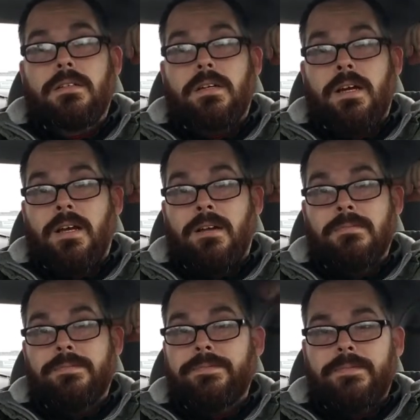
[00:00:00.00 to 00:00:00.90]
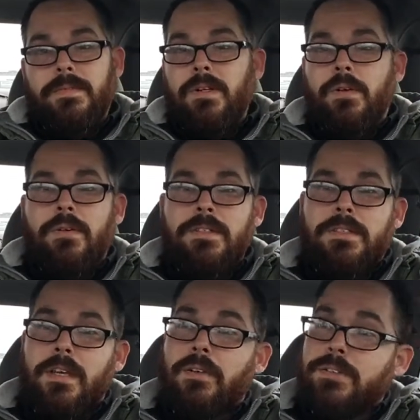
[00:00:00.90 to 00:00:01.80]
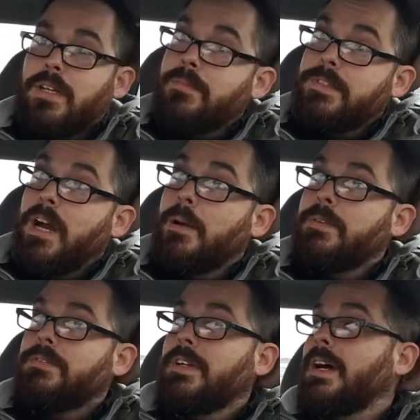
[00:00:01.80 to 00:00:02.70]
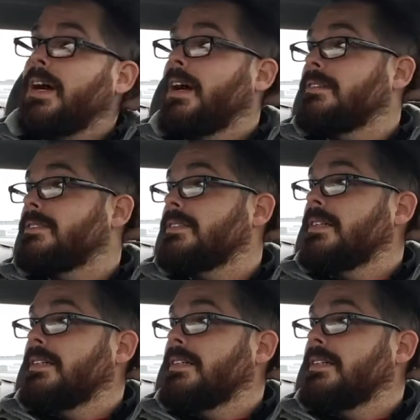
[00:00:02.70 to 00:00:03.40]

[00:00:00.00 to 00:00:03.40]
Um, it'll go on sale sometime. If not,